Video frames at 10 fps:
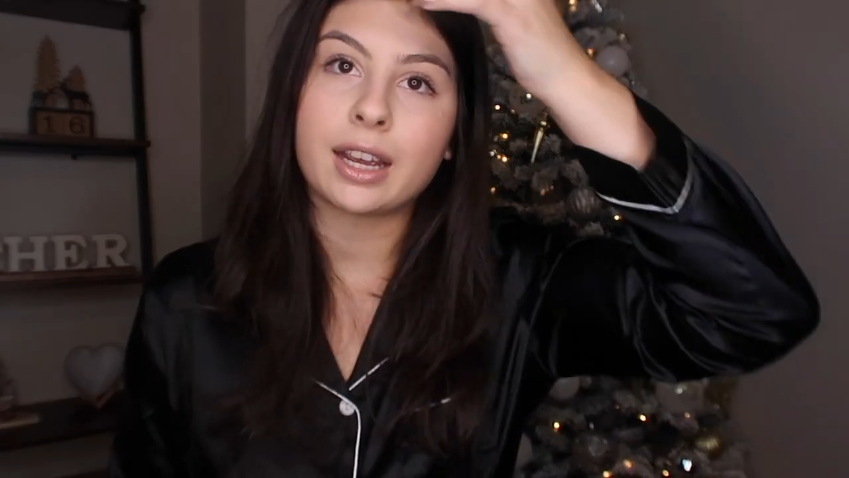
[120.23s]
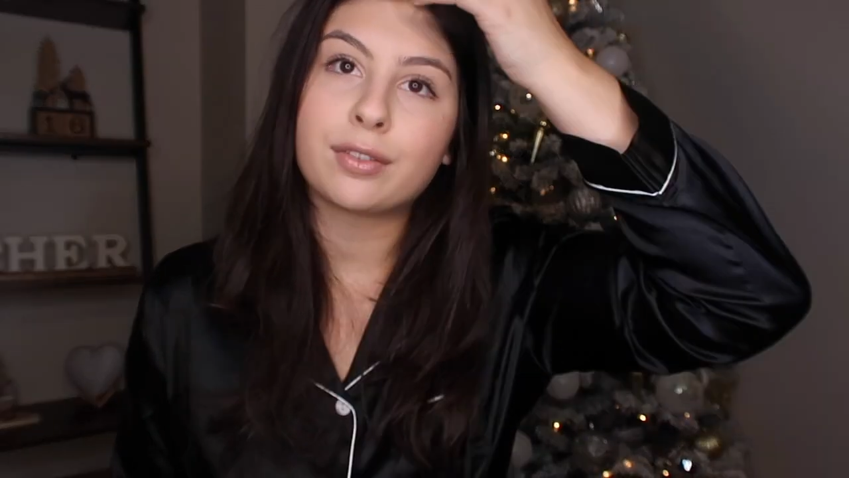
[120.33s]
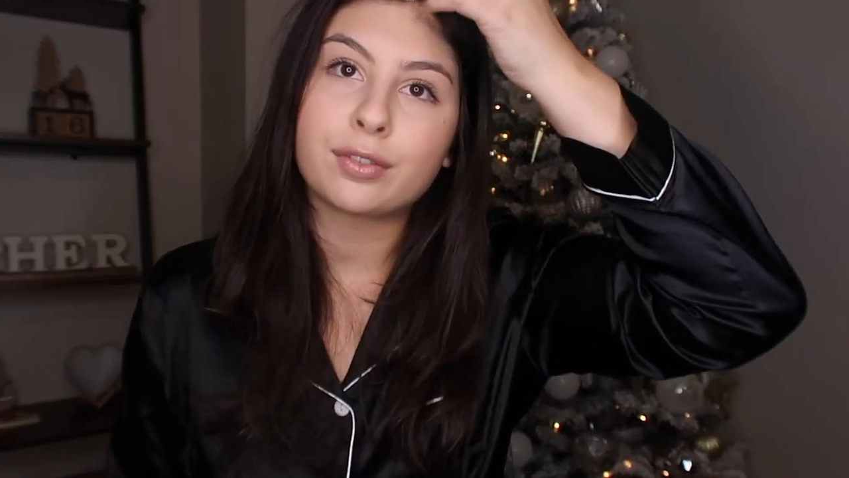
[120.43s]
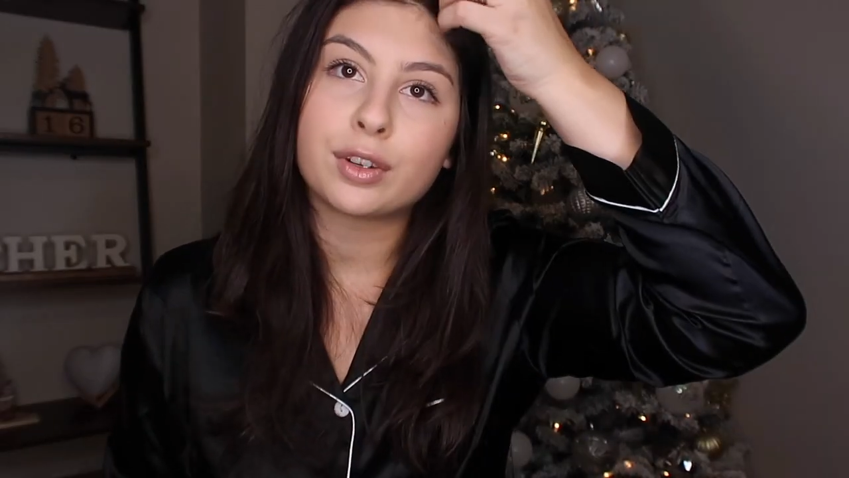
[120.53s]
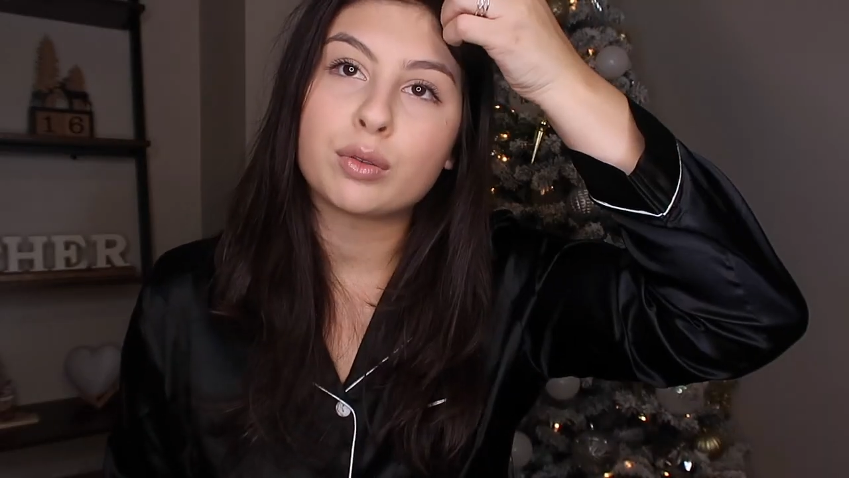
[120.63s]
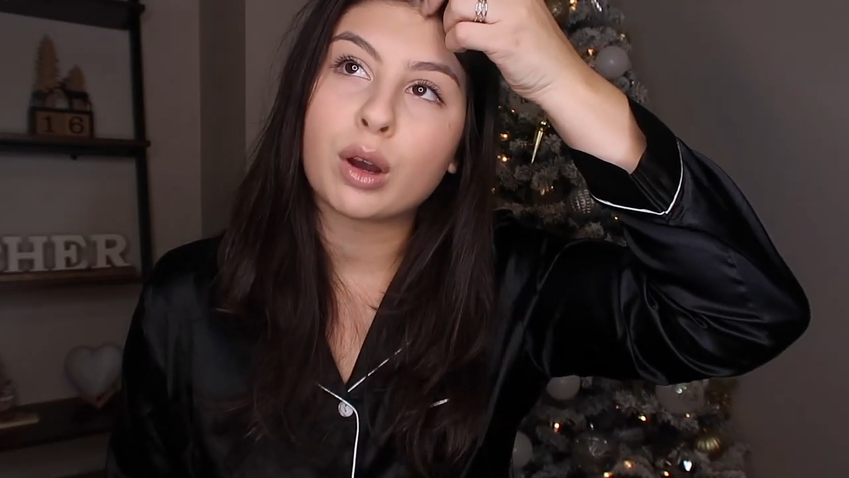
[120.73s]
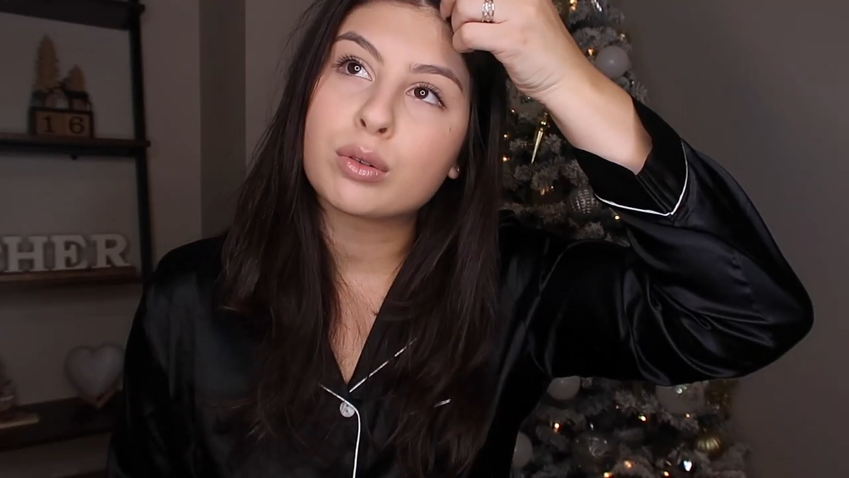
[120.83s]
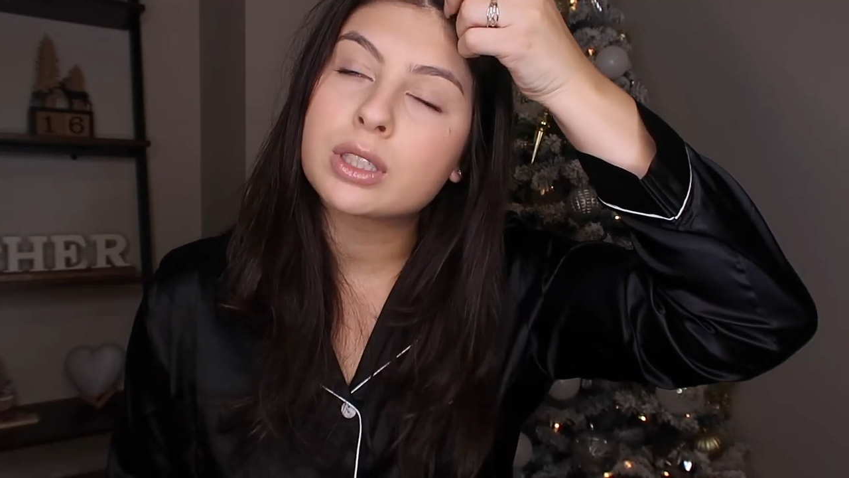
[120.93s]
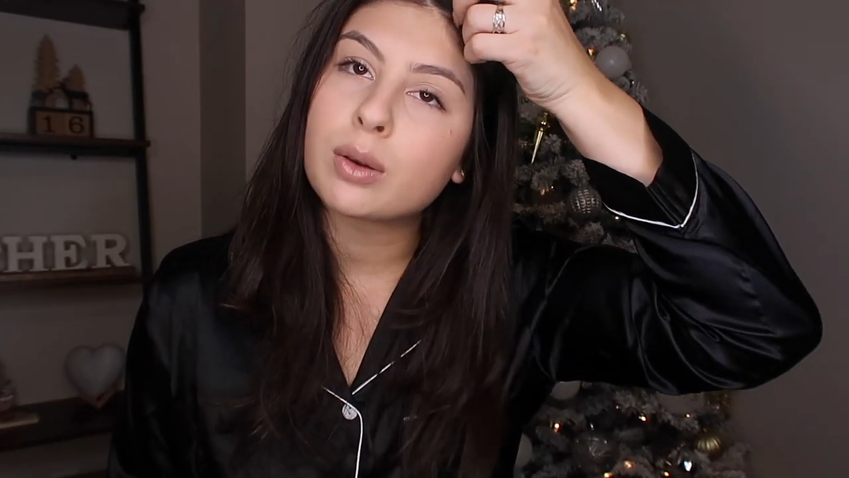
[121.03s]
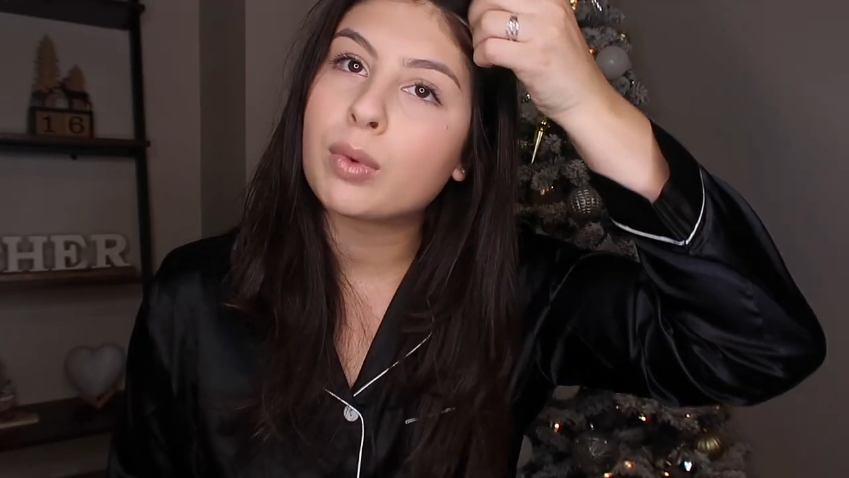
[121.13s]
if you know
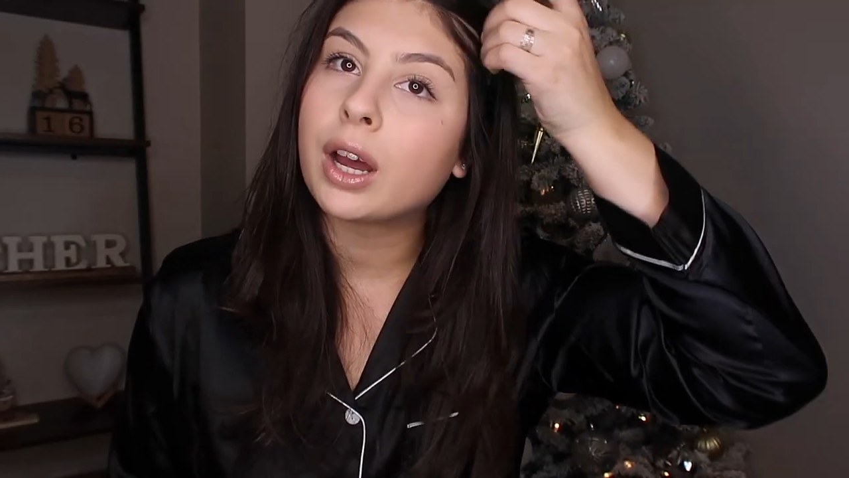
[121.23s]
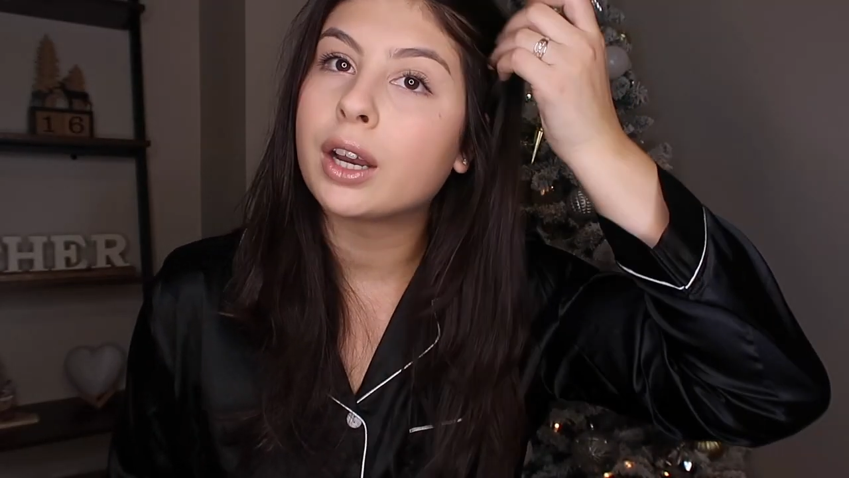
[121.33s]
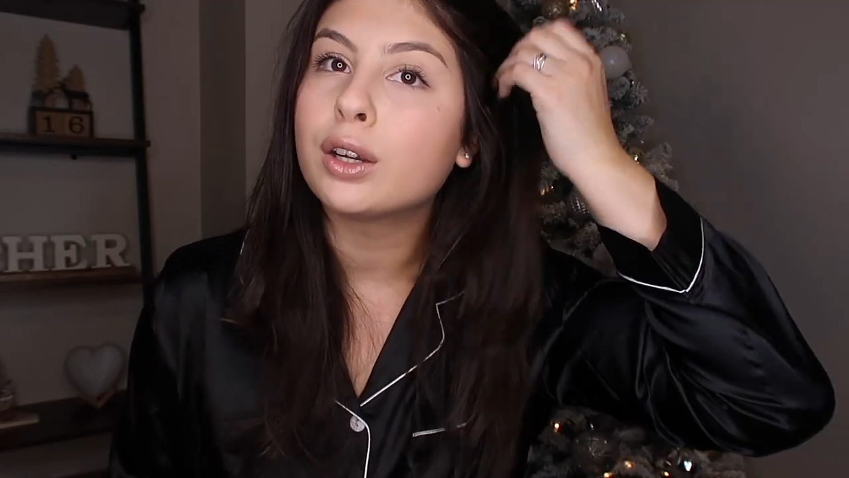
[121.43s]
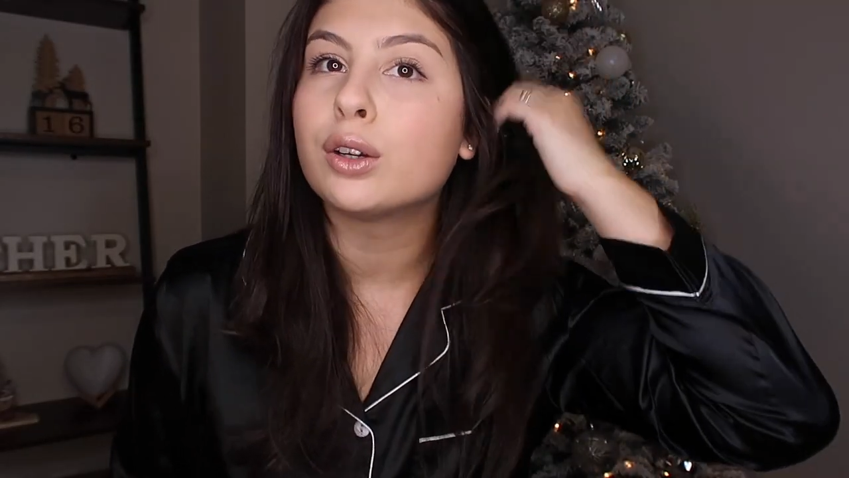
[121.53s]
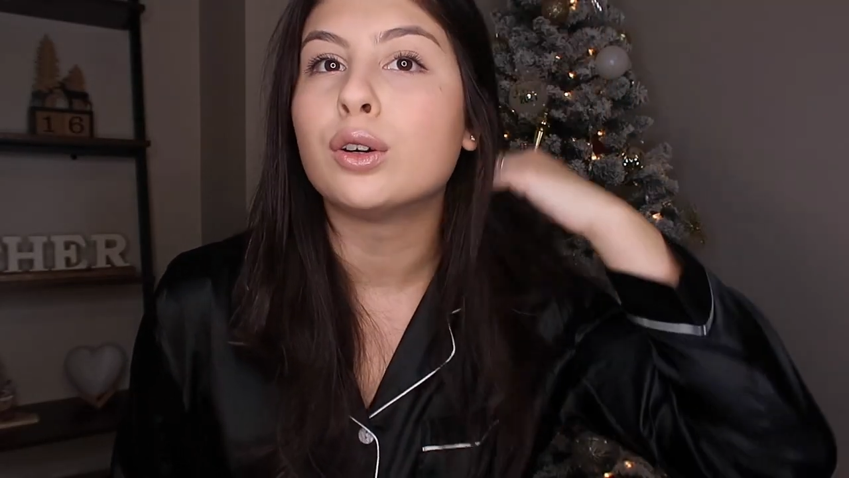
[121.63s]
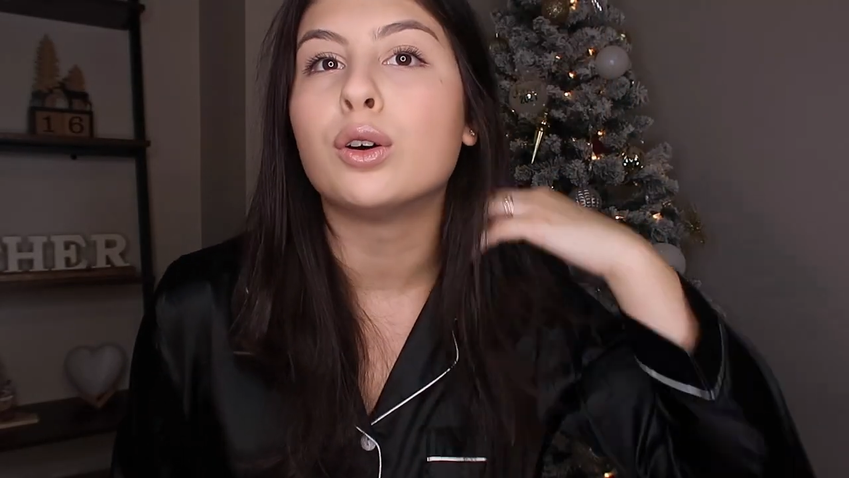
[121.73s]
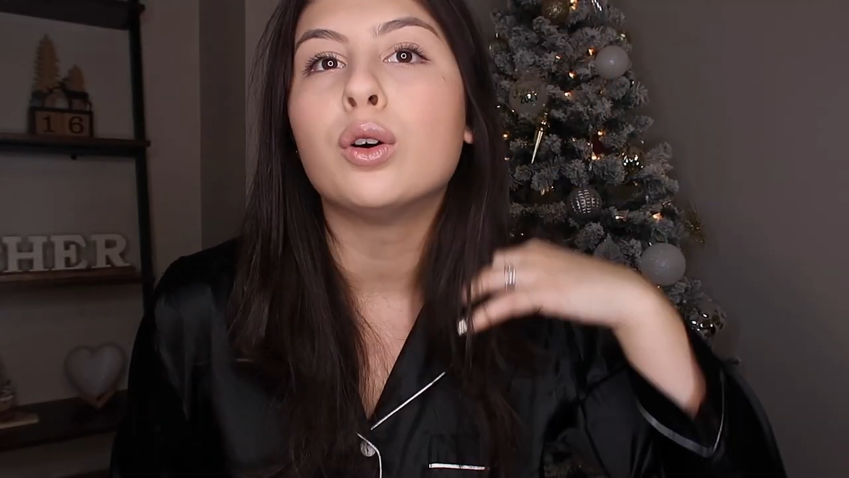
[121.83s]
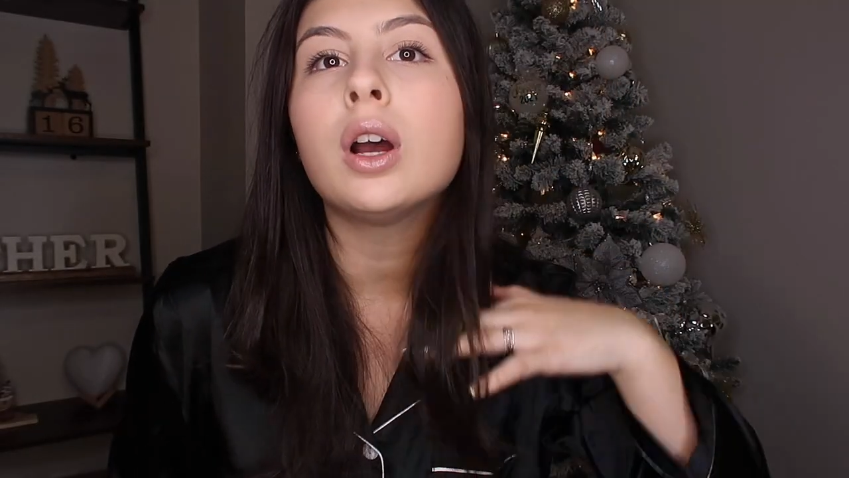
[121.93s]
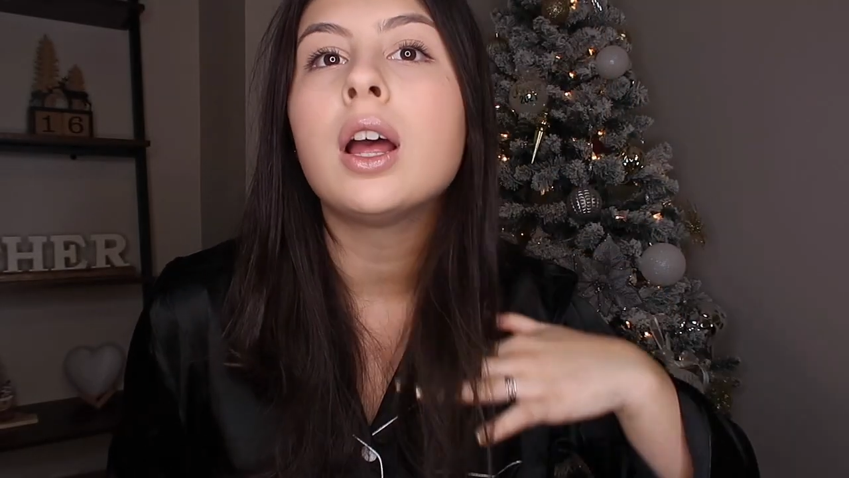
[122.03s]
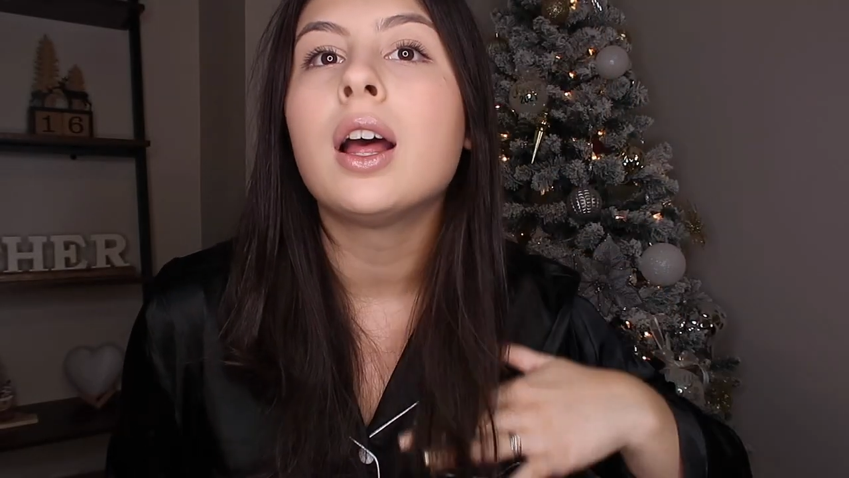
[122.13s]
someone who